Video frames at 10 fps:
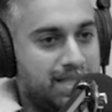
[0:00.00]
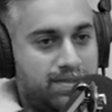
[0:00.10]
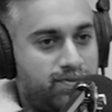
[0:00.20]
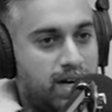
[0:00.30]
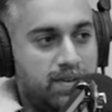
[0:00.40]
the
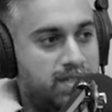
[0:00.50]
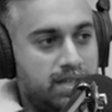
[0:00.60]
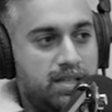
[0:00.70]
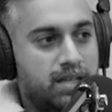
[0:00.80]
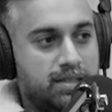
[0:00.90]
past
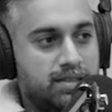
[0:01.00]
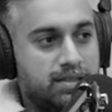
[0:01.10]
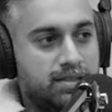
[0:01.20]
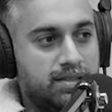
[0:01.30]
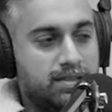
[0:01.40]
5-10
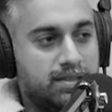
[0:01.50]
years,